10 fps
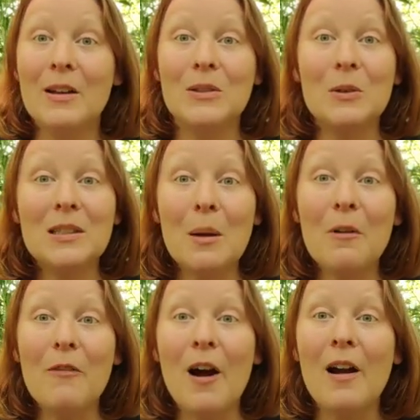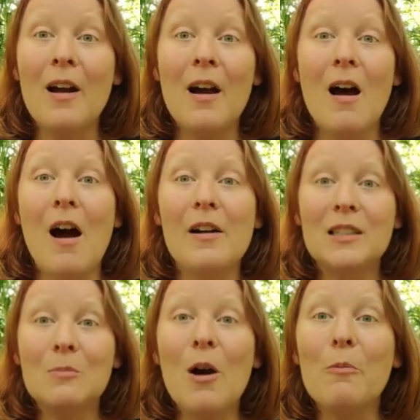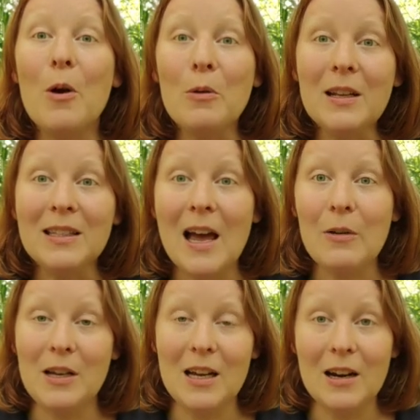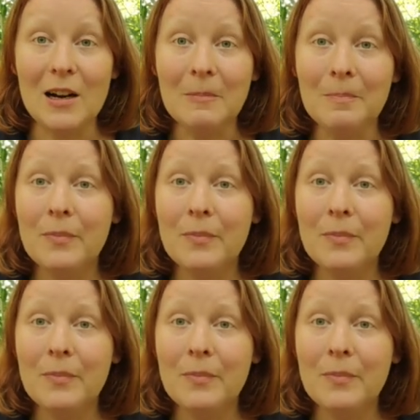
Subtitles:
So some of our small rodents out here,